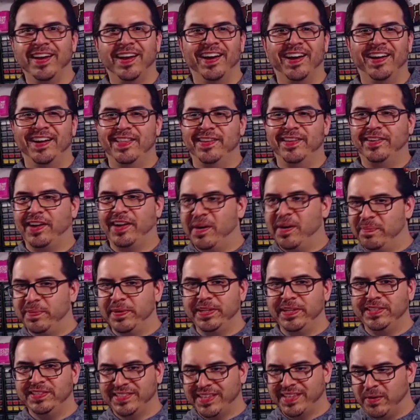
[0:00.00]
another
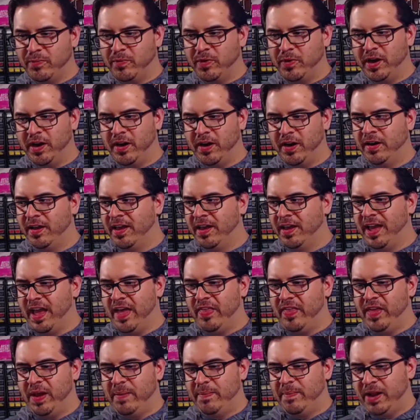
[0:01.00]
company somewhere,
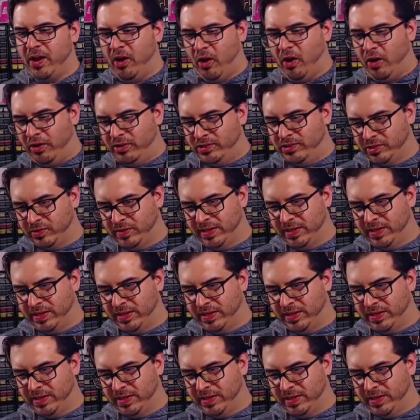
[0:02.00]
and then I'm going to also